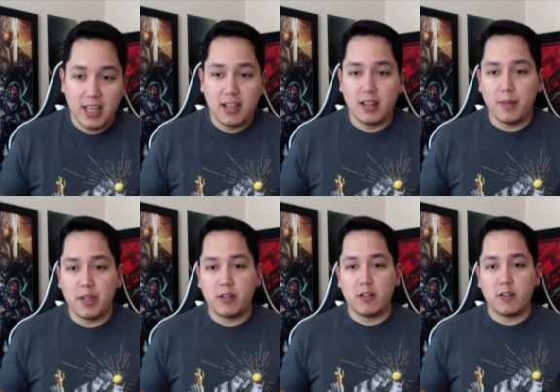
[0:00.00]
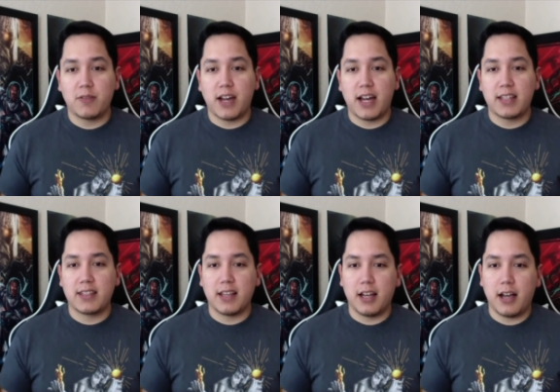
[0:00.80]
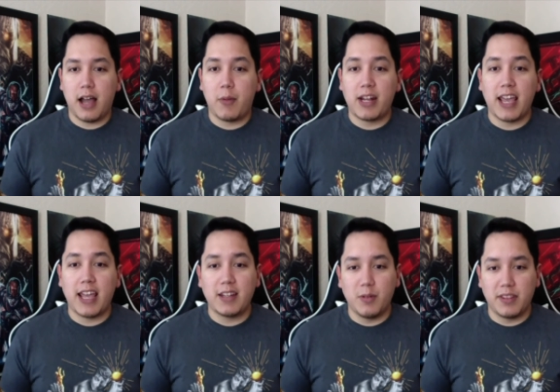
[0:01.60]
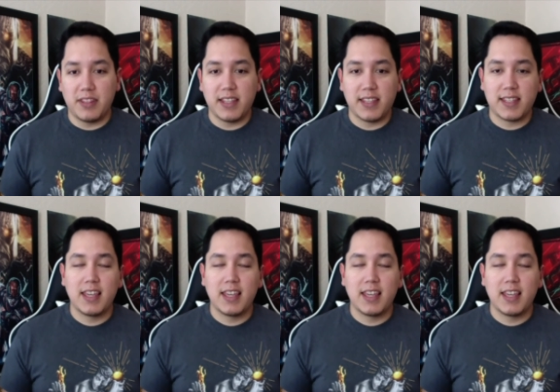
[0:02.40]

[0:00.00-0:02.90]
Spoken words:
Let me know your thoughts. I want to end it with this.